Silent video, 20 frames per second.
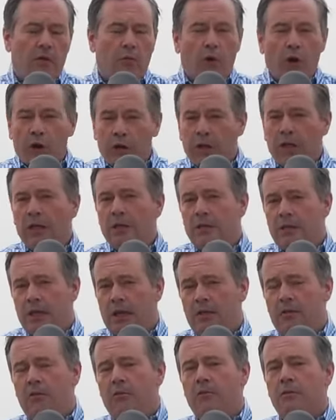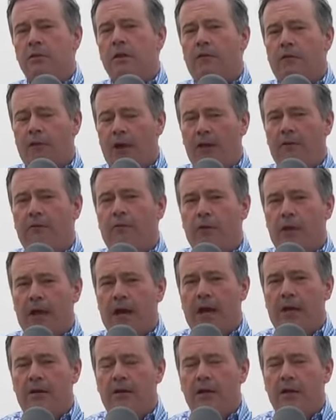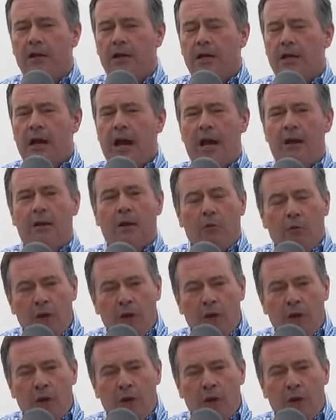We're going to continue to fight for that. And